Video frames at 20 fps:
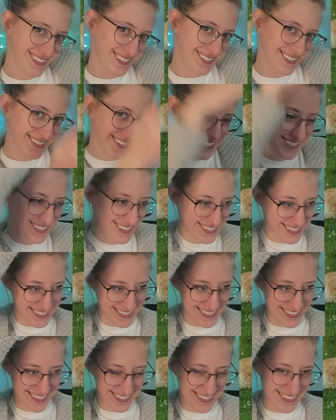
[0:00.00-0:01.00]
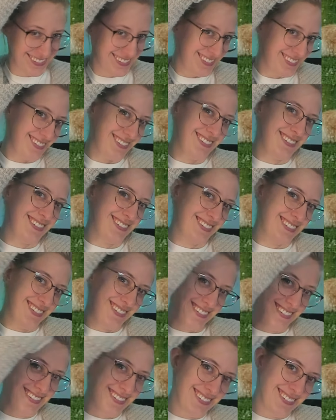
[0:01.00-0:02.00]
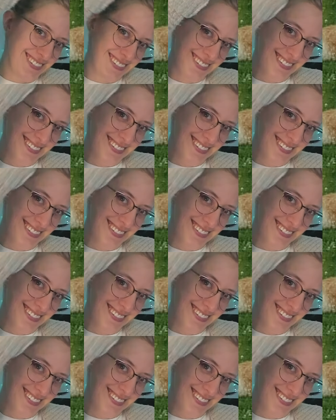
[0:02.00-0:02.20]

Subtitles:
(silence)